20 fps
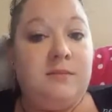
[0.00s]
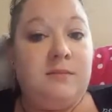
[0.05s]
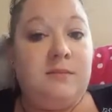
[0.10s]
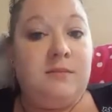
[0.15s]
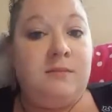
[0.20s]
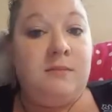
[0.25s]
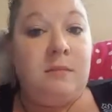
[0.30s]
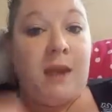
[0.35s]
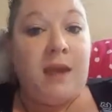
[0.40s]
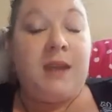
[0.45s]

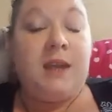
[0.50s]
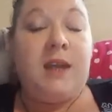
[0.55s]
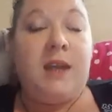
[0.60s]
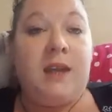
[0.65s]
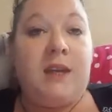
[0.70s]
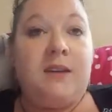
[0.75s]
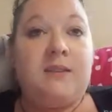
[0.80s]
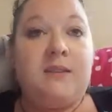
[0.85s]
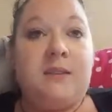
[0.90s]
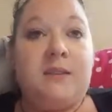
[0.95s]

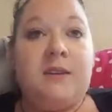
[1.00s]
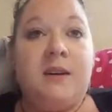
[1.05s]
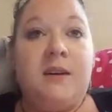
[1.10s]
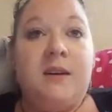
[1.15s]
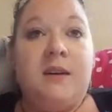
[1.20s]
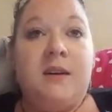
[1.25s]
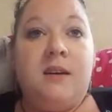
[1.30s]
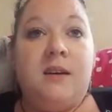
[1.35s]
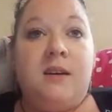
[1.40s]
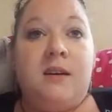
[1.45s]
mailings
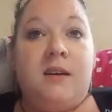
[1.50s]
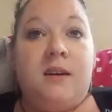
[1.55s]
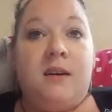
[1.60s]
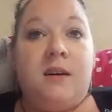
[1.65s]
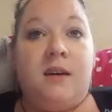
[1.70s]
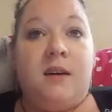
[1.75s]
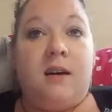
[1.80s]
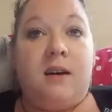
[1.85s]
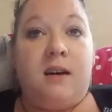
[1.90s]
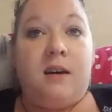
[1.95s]

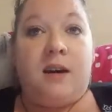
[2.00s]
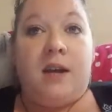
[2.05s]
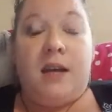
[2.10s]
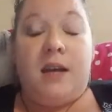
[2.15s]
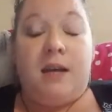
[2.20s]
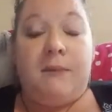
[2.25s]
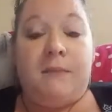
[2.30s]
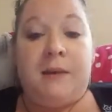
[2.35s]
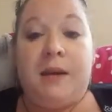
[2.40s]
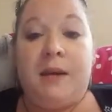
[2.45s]

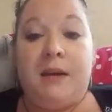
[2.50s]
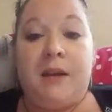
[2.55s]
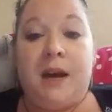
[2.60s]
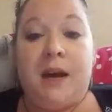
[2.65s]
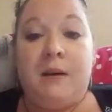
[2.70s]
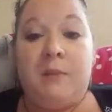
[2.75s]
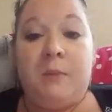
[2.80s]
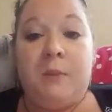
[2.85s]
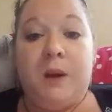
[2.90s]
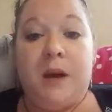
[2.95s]
already made up.